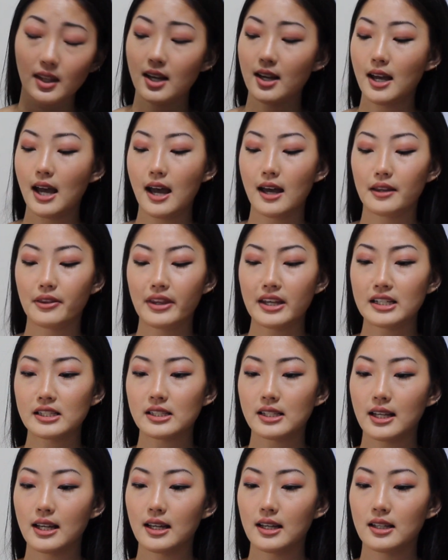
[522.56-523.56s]
And
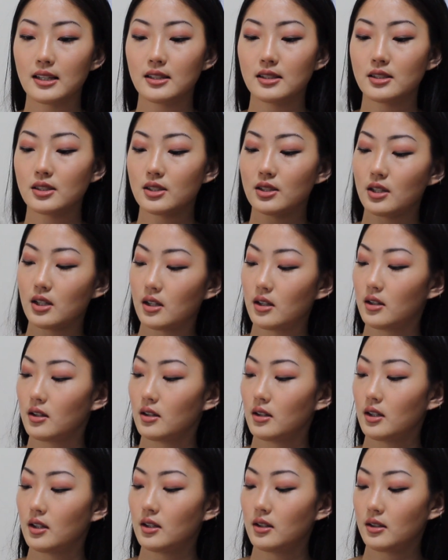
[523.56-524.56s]
this is,
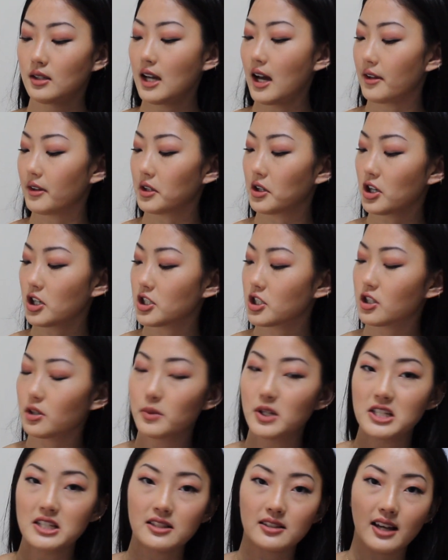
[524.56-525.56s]
yeah, The Courage to
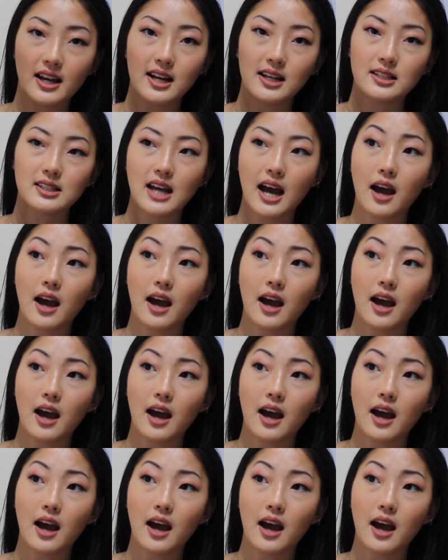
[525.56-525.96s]
Be Disliked.